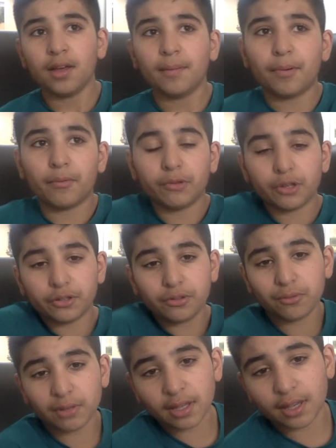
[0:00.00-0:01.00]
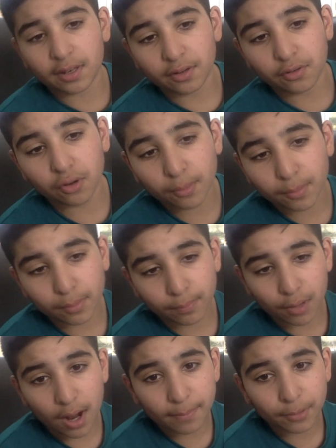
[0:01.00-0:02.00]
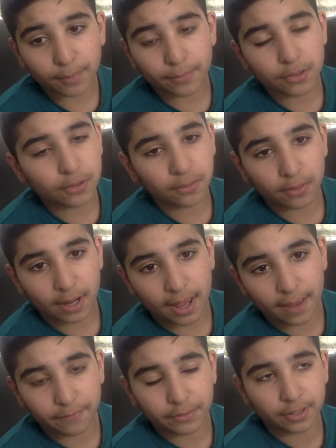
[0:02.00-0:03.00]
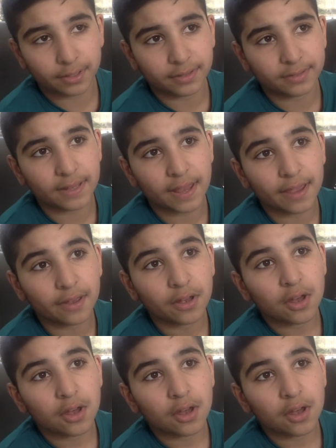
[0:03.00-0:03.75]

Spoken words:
But when you're doing it in a normal problem, you don't have to say